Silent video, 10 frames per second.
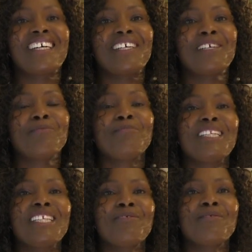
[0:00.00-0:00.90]
uh,
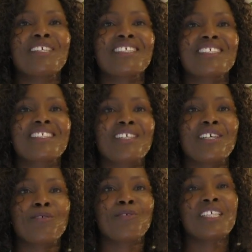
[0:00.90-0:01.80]
believers
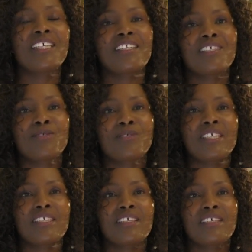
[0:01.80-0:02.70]
uh, will gather
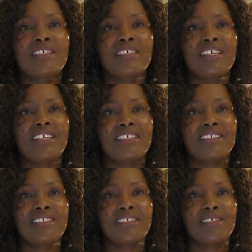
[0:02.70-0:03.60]
together
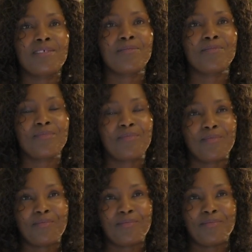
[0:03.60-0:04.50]
and
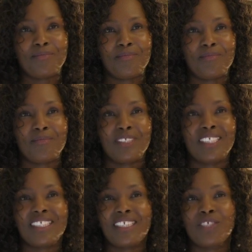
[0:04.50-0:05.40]
um,
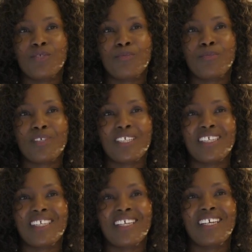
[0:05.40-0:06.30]
decided to
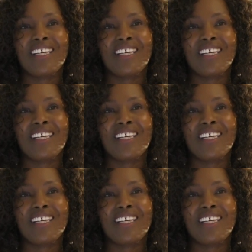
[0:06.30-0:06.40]
pray.